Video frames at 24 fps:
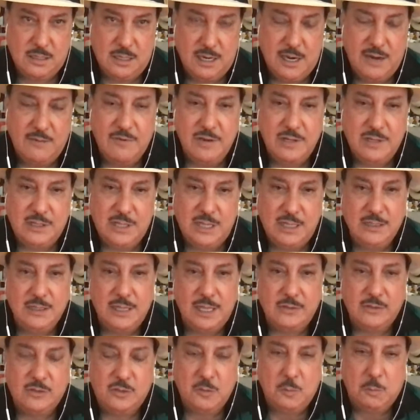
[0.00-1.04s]
everything
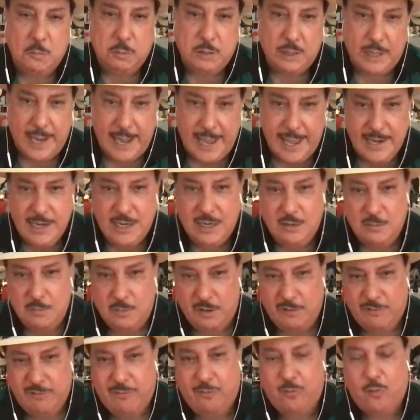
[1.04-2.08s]
that you planted
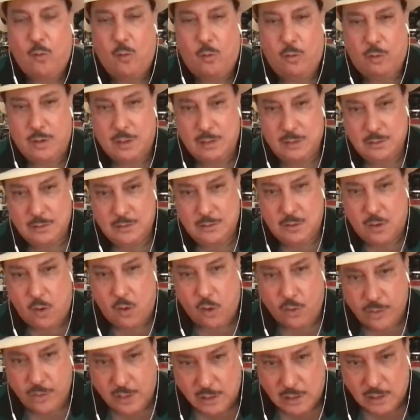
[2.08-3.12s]
before,
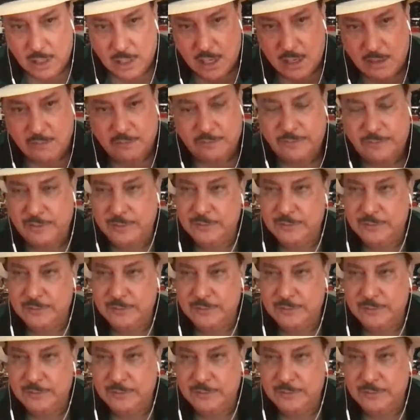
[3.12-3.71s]
all the love,